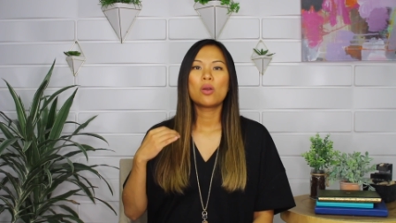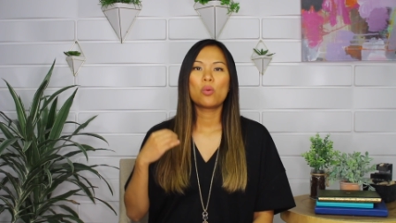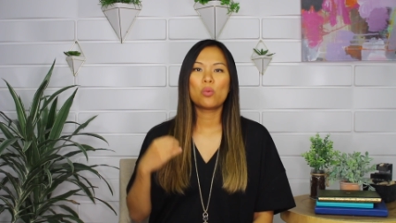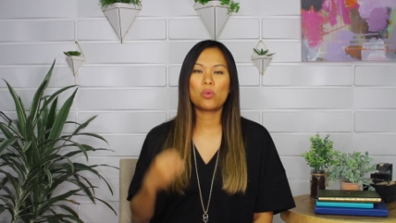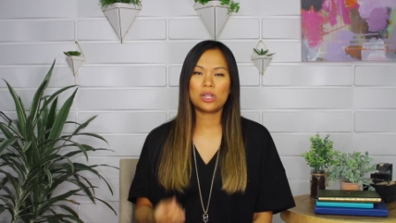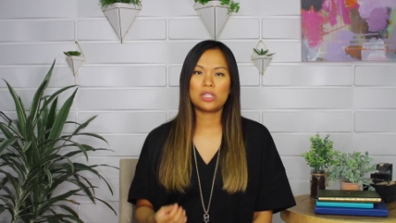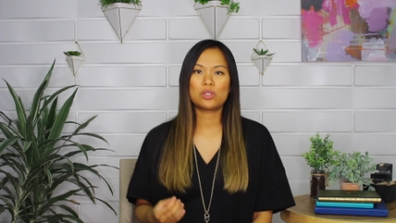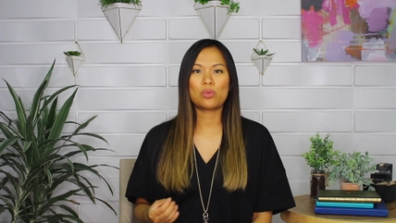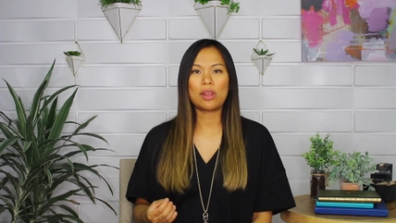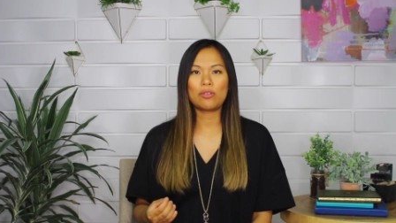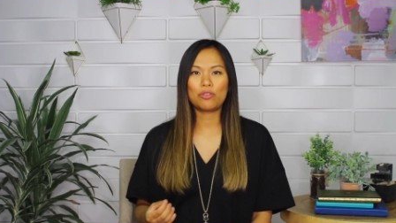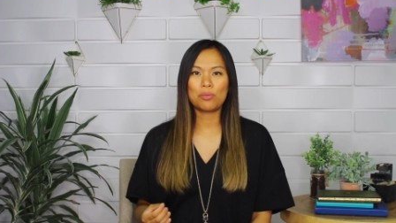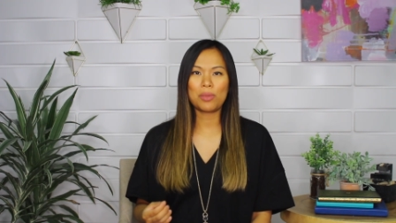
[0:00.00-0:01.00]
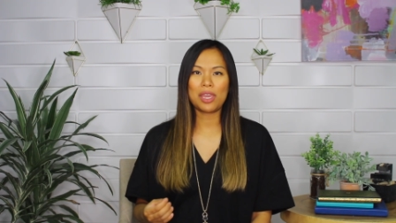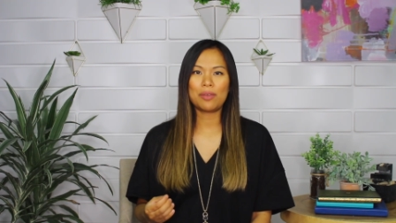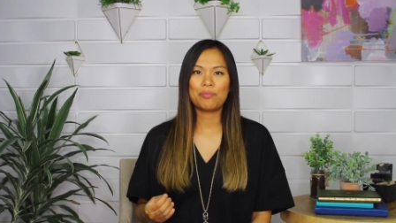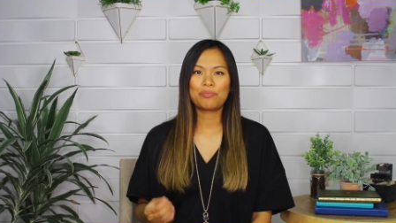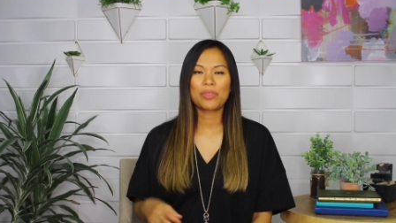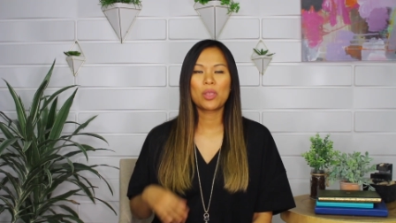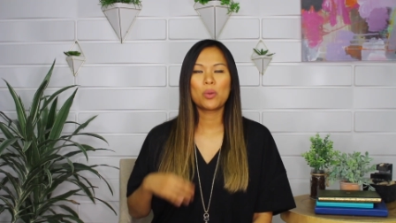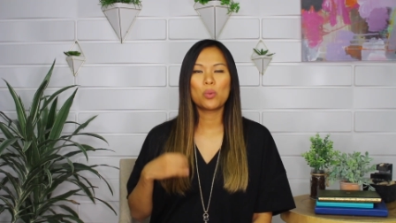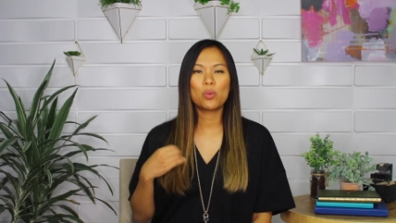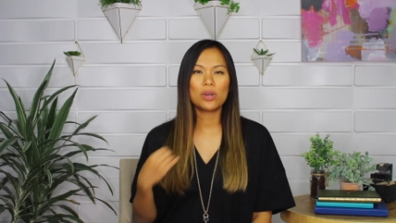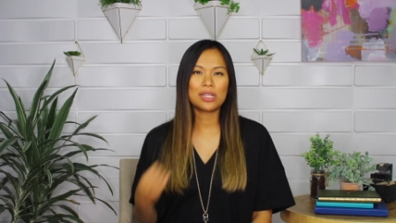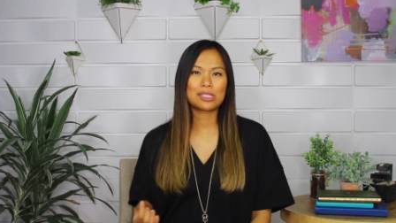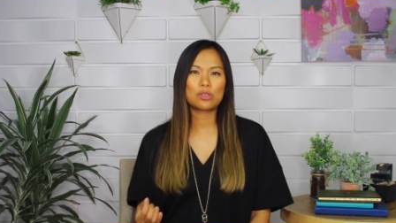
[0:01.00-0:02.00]
what is right for me?
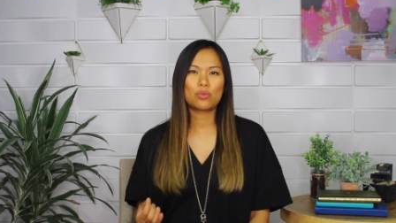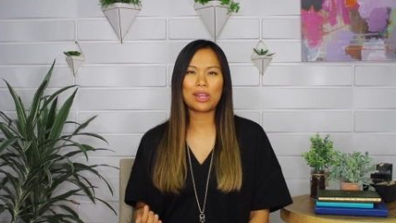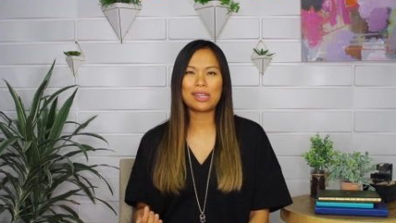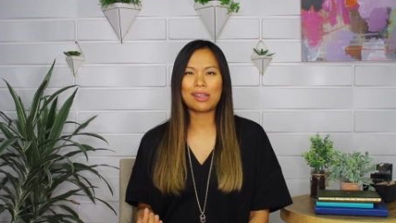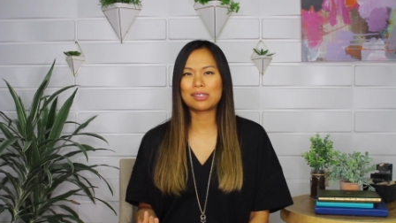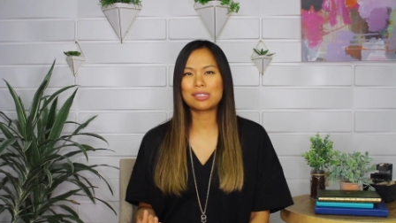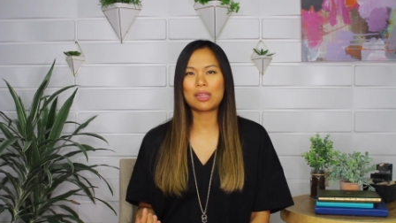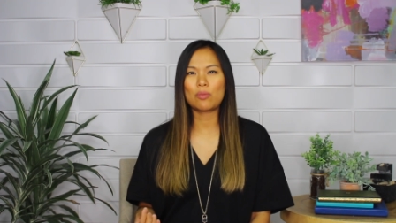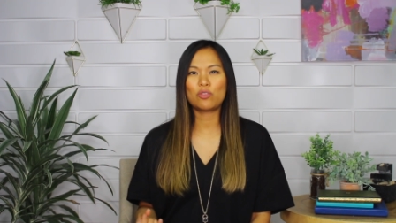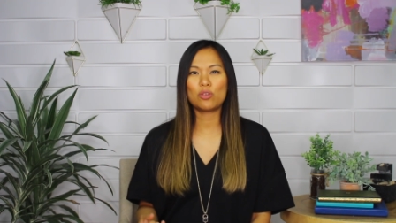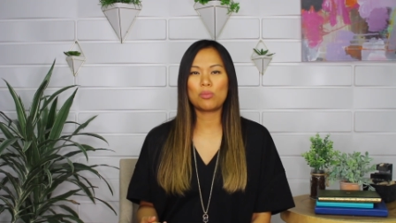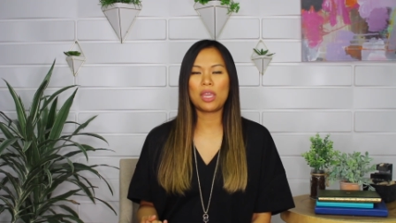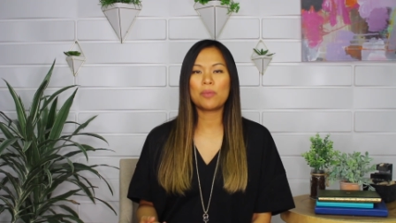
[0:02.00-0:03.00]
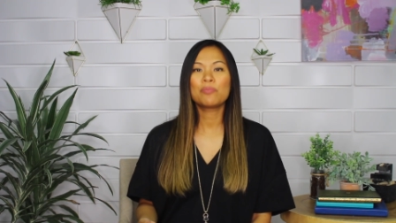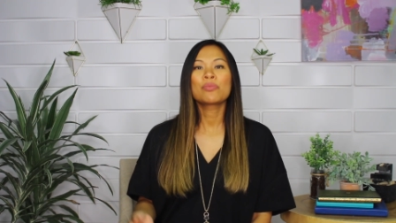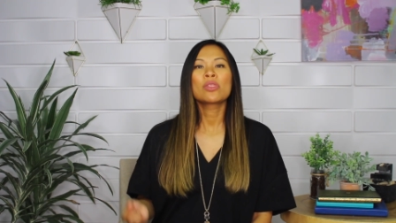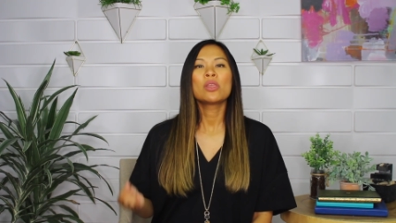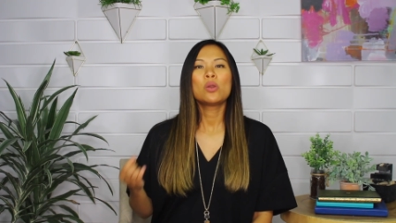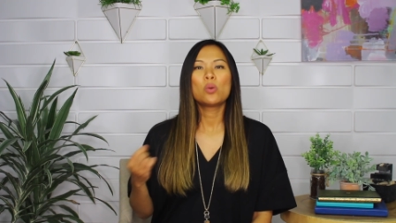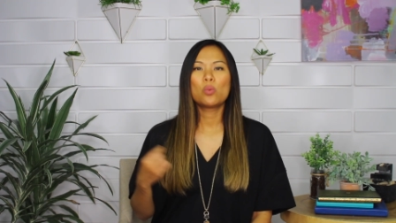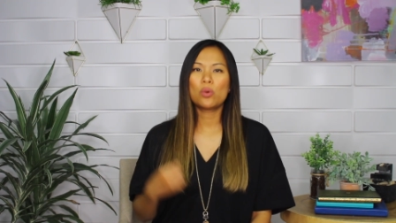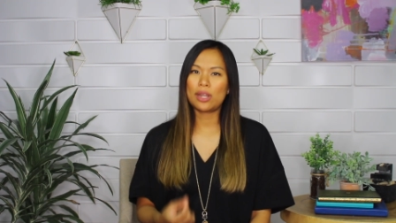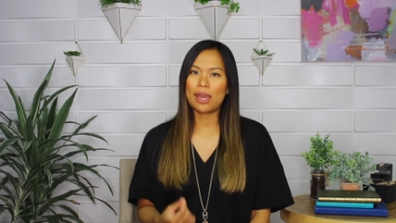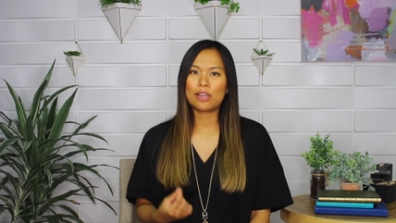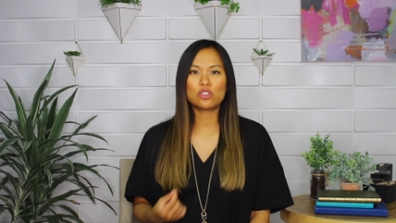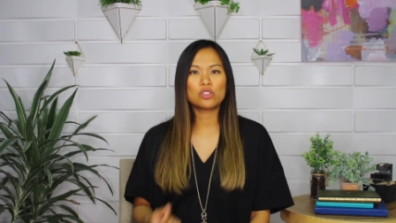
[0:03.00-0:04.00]
What is the right next step for me?
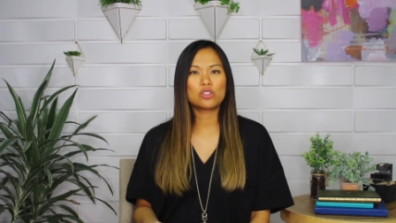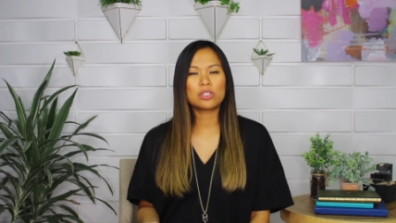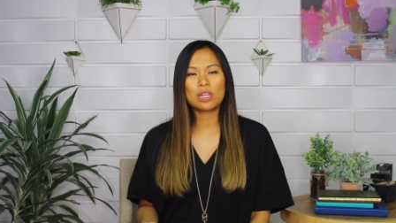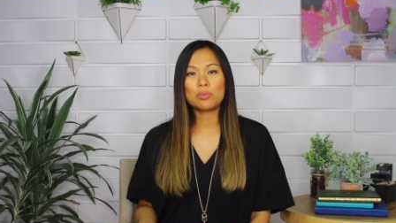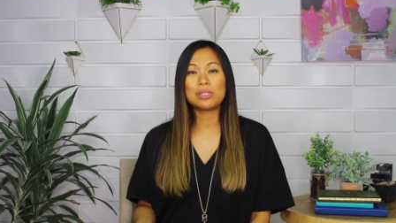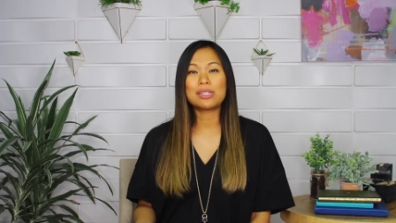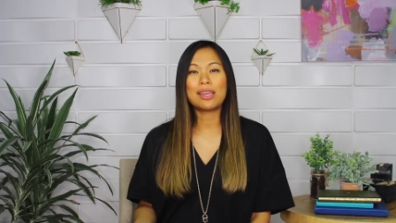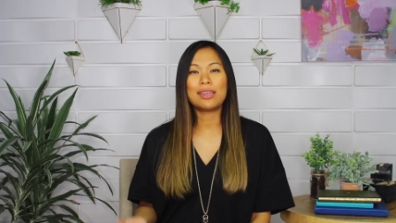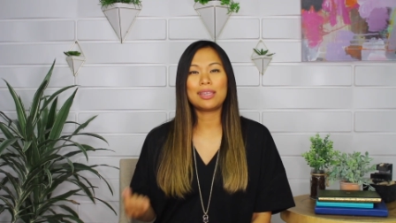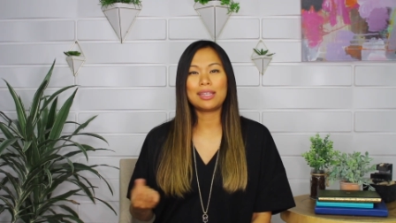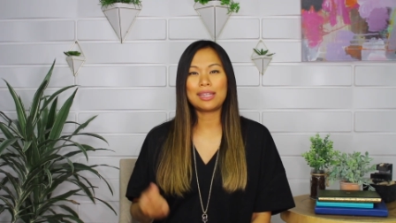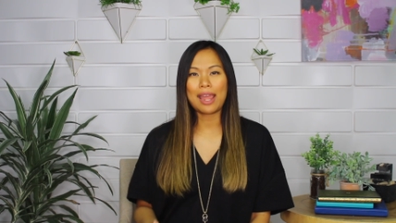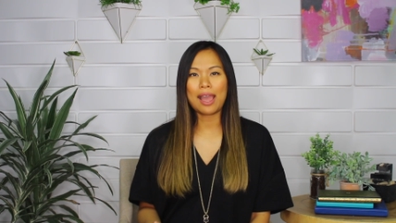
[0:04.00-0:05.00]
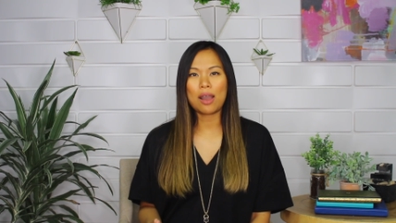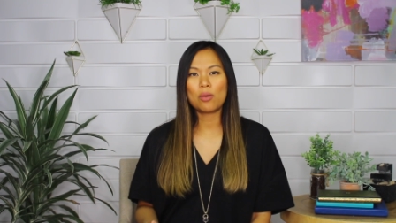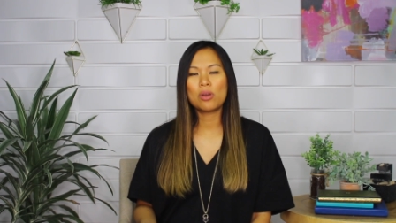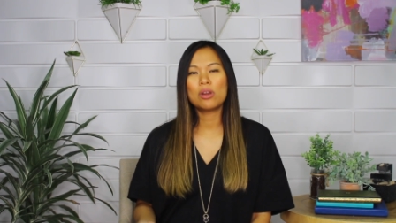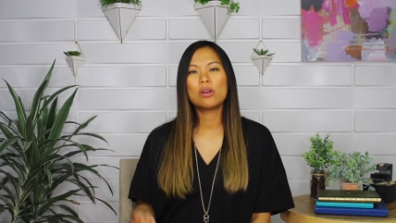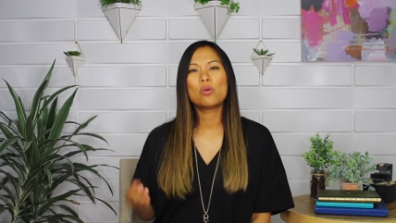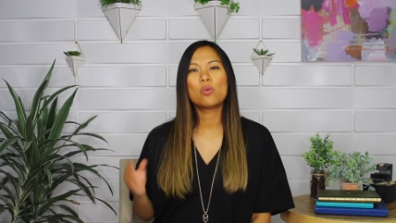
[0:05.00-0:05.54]
What action should I be taking now?